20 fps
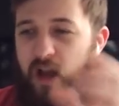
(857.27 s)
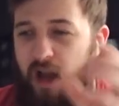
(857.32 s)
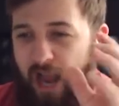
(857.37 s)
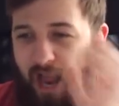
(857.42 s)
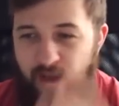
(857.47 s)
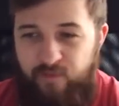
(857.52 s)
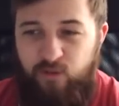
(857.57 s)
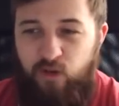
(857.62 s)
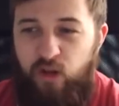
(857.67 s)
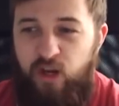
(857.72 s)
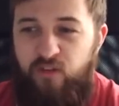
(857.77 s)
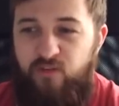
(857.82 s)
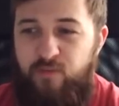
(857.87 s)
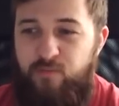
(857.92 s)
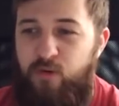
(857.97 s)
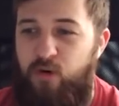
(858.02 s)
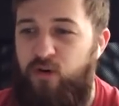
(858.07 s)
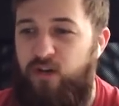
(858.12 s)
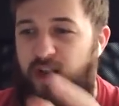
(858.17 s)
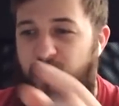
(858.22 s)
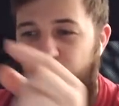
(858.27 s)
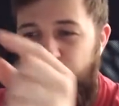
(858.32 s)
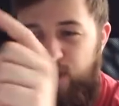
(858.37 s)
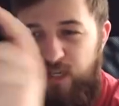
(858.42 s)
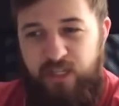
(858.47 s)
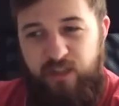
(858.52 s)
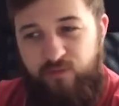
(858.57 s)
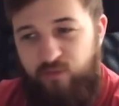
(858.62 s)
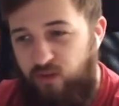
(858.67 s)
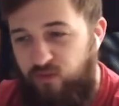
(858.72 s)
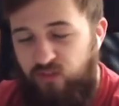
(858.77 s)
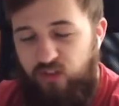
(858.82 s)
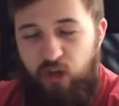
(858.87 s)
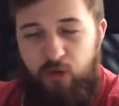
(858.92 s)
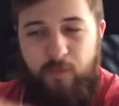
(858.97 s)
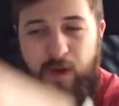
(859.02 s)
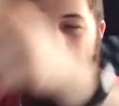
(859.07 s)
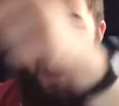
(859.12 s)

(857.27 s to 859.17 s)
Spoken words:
I haven't got overboard. I haven't put in the roof scoop.